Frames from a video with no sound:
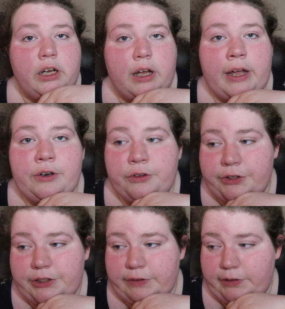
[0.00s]
Ugh, I know
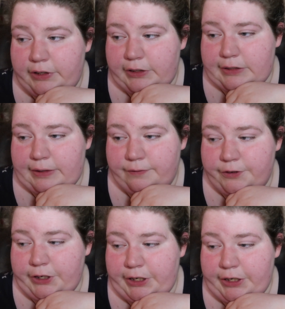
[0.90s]
there's definitely things I'm
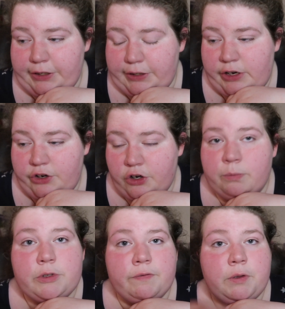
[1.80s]
forgetting in
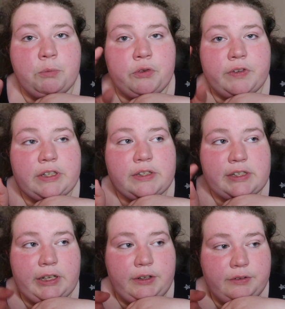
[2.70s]
terms of the movie
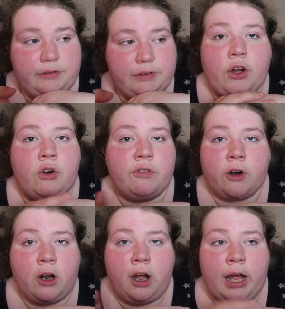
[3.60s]
itself. Like
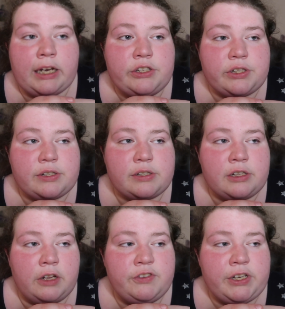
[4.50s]
overall, I just
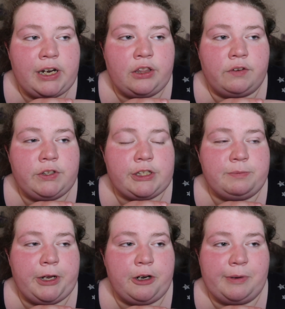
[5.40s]
loved it. I loved the
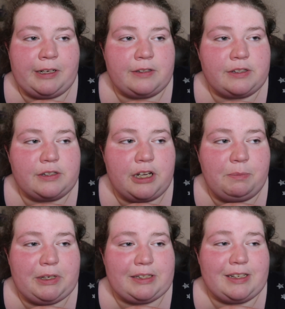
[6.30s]
Spider-Mans
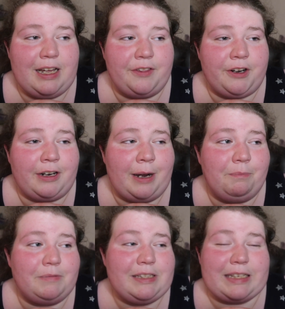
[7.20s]
coming together.
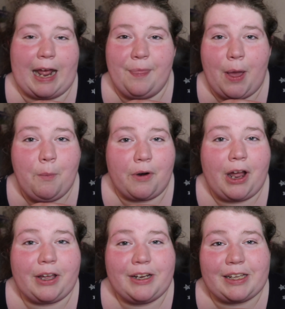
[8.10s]
I'm sad that we're
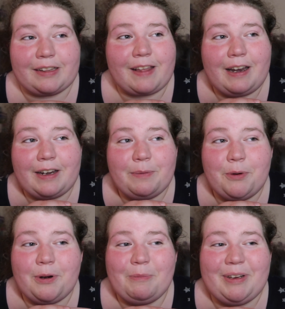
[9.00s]
not gonna get that
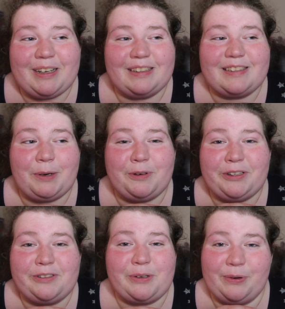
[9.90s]
anymore because they were
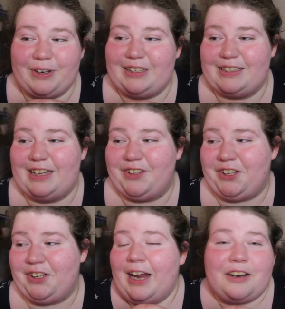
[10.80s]
just so great
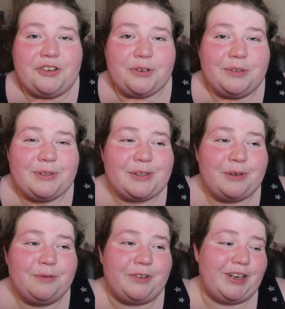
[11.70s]
together. Andrew was
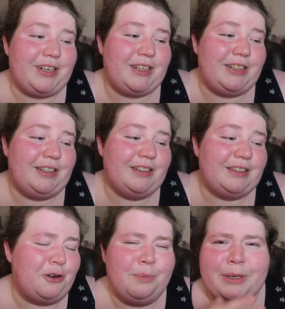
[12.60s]
so funny.
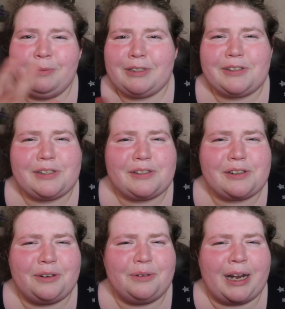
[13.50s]
Tobey was just
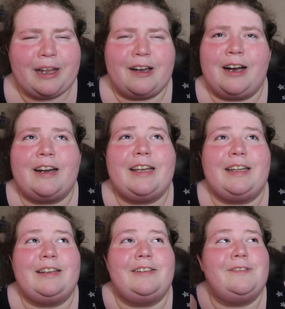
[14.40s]
so iconic
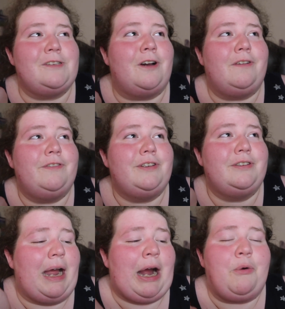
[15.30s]
in his soft,
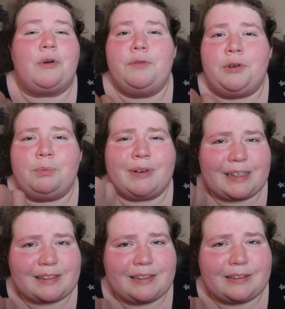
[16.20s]
powerful
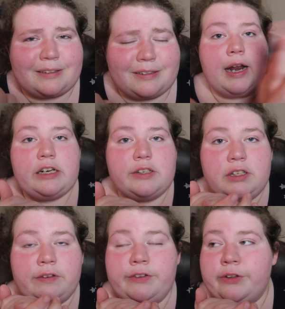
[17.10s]
presence. And I just
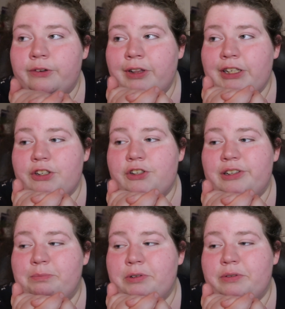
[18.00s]
loved the
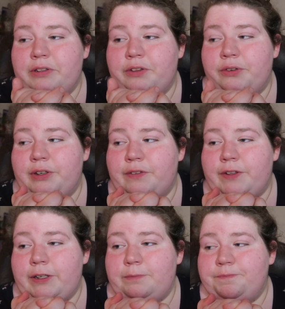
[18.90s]
relationship between the three of
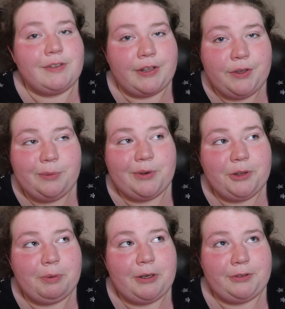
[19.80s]
them. So then there were
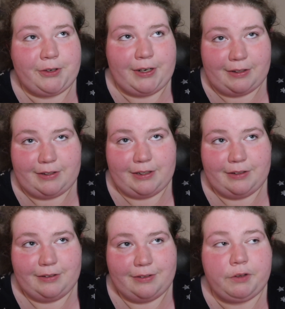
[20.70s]
the post-credit
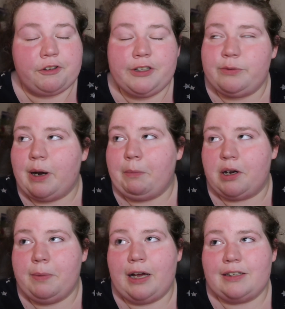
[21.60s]
scenes. The first one, I'm
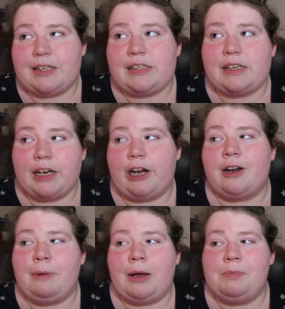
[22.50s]
gonna be honest, I didn't
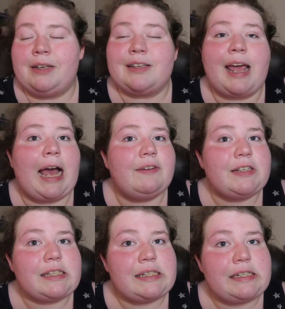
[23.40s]
care about because I
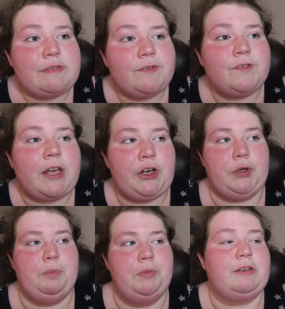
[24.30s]
haven't seen
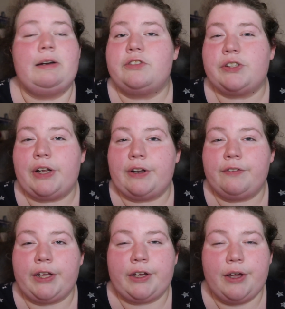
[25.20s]
Venom. So I was just kind of
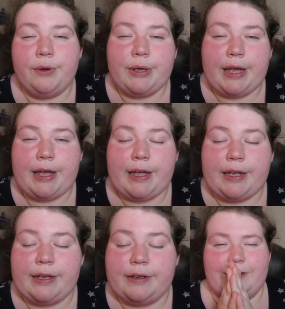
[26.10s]
like, okay,